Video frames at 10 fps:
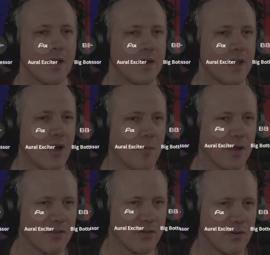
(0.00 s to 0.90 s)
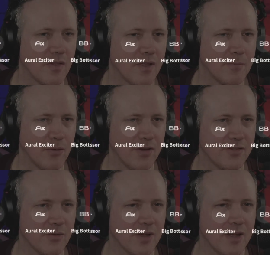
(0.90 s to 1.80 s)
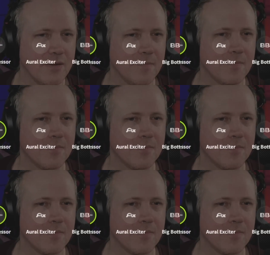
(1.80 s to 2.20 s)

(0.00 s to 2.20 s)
Now I'm going to turn on the compressor again.